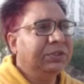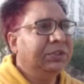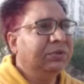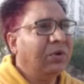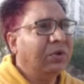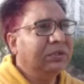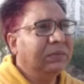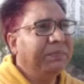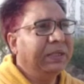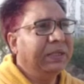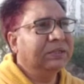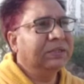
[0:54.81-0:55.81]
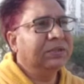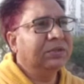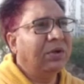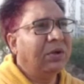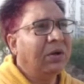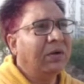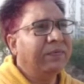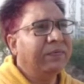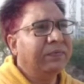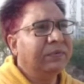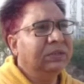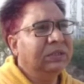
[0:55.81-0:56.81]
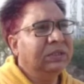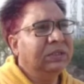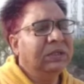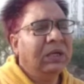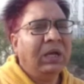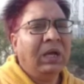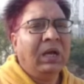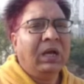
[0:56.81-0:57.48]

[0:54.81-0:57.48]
This is on the basis of the,